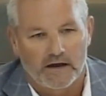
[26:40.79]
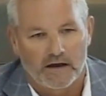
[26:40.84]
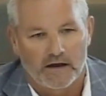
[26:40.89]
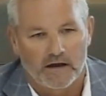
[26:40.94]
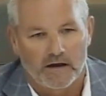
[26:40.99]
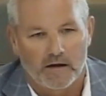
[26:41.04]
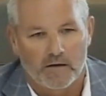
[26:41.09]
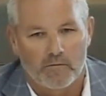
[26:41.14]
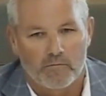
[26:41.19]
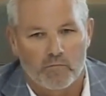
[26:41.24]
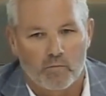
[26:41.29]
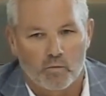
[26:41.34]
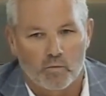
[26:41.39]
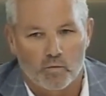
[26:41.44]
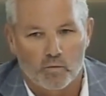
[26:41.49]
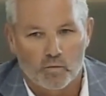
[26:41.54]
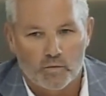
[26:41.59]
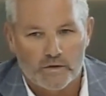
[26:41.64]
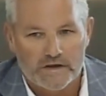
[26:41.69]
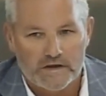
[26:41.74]

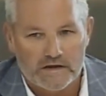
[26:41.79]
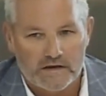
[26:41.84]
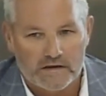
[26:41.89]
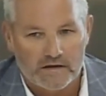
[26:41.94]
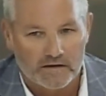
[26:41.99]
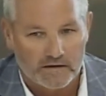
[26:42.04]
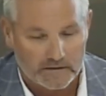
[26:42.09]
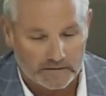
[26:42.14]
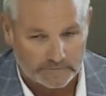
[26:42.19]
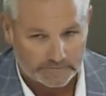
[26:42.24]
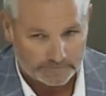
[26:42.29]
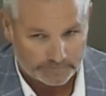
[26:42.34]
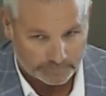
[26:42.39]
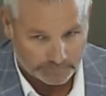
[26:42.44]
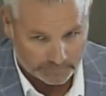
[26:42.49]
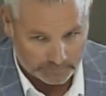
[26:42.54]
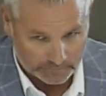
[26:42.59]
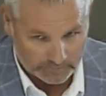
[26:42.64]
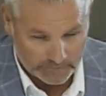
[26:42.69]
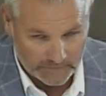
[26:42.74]
We
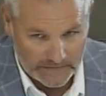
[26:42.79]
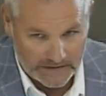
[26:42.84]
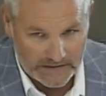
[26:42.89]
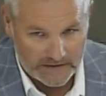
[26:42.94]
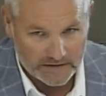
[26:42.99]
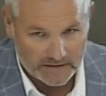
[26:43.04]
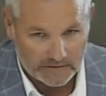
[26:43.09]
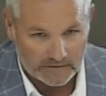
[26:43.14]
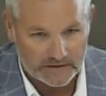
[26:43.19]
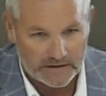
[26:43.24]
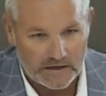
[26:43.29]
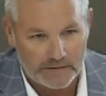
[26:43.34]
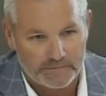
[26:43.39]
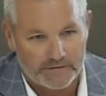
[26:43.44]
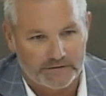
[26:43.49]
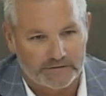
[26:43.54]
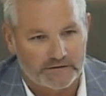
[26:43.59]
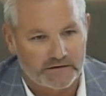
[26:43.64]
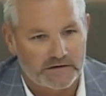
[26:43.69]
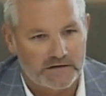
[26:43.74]
need to clean up
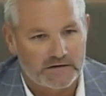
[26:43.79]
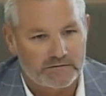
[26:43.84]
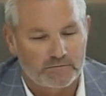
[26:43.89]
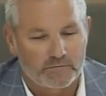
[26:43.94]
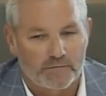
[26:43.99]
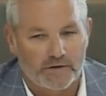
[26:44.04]
the city.